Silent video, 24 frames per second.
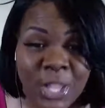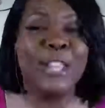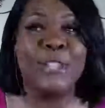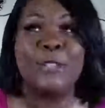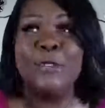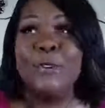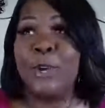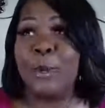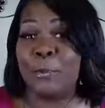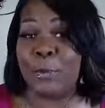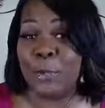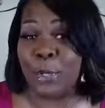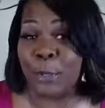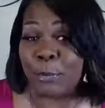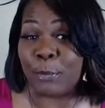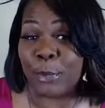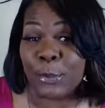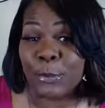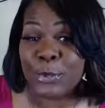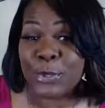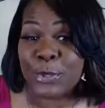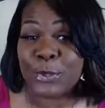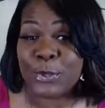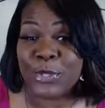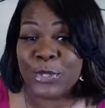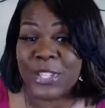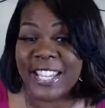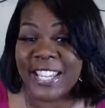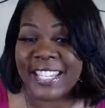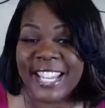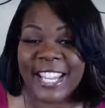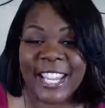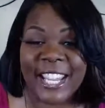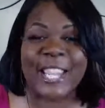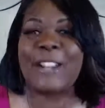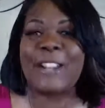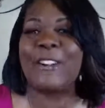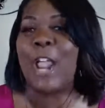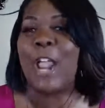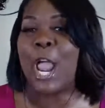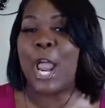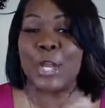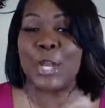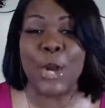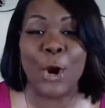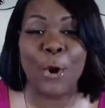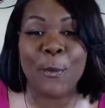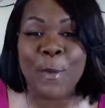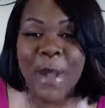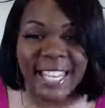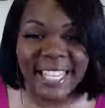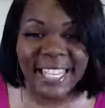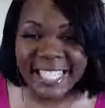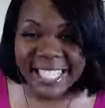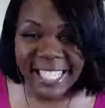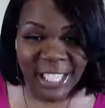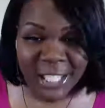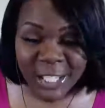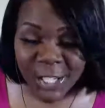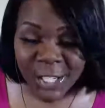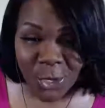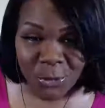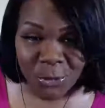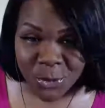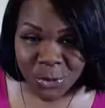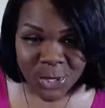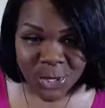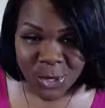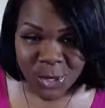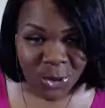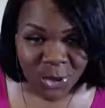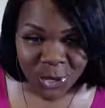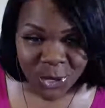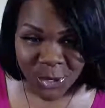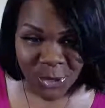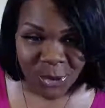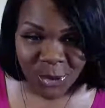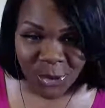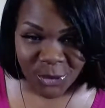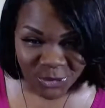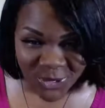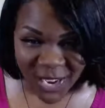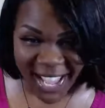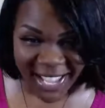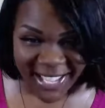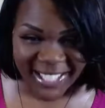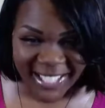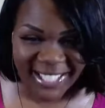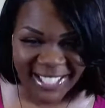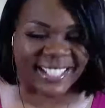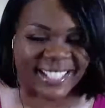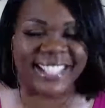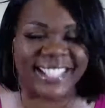You could put a Bluetooth in your ear and nobody could hear what's going on, right?